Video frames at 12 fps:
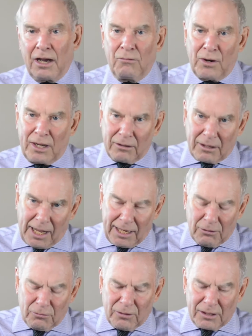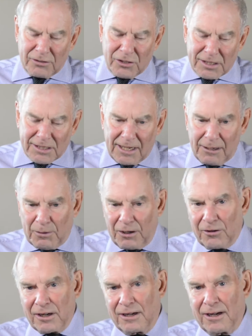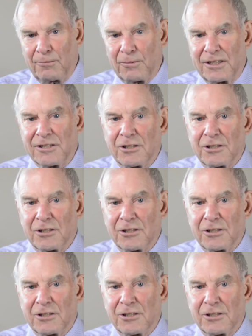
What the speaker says: Well, I don't want to just say American companies.